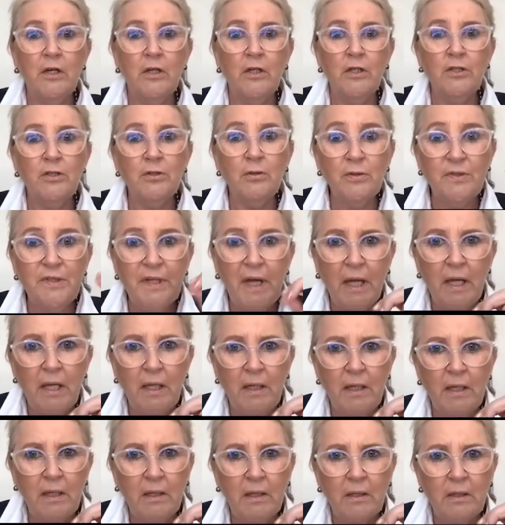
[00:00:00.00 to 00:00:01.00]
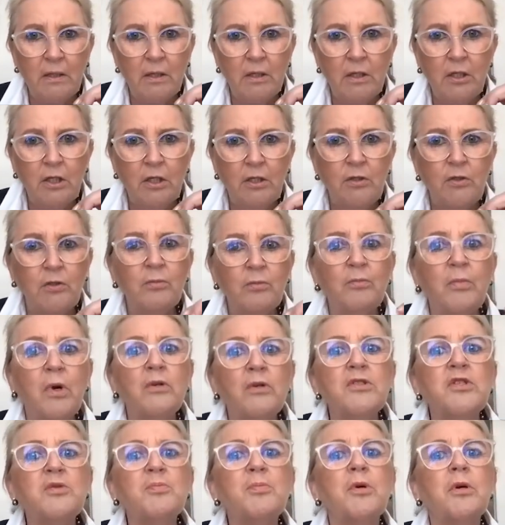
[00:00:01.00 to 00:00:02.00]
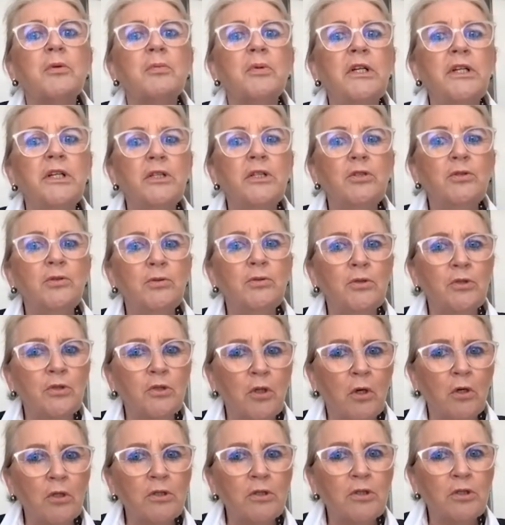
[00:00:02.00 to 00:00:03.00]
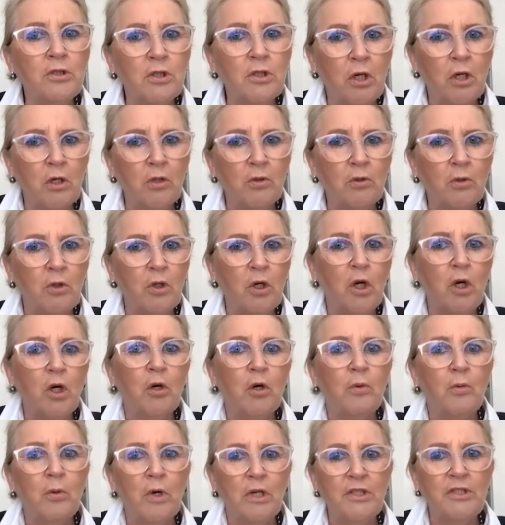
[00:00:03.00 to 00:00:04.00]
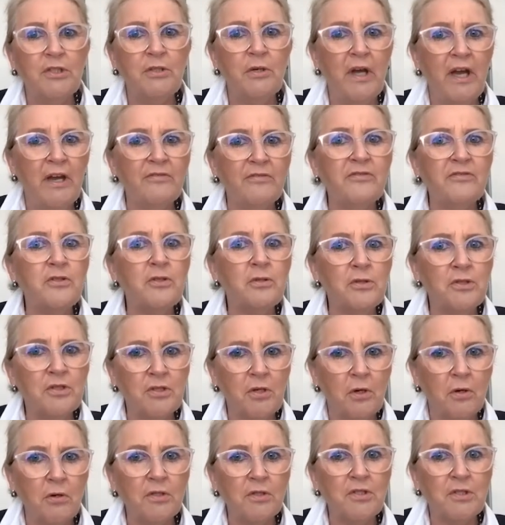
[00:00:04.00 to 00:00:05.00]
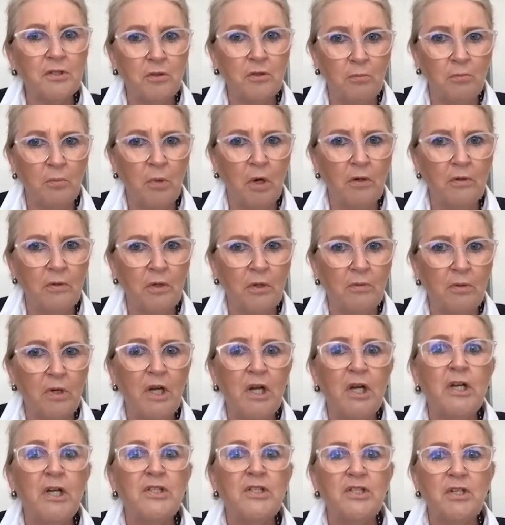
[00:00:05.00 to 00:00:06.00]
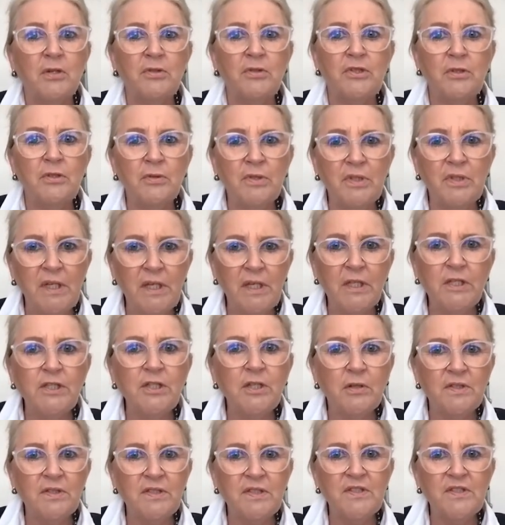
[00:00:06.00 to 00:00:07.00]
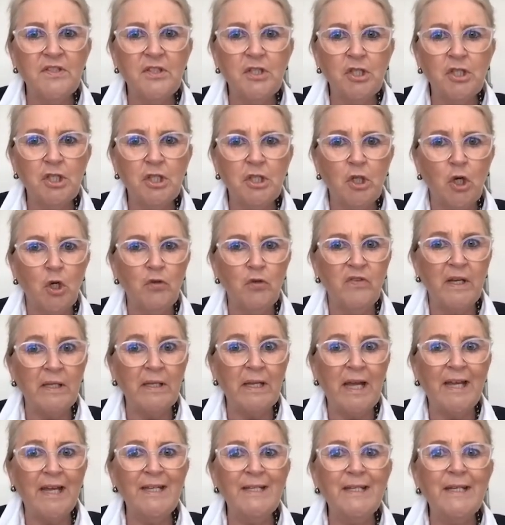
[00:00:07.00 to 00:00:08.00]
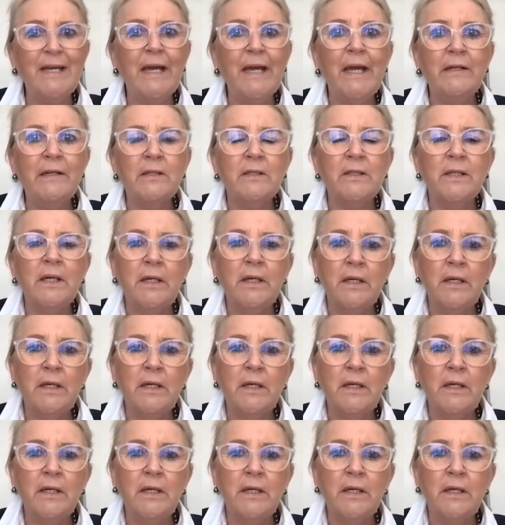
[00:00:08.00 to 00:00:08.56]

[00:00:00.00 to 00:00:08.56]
today, you most probably do not know what you have to source tomorrow. So you need your decision overnight. And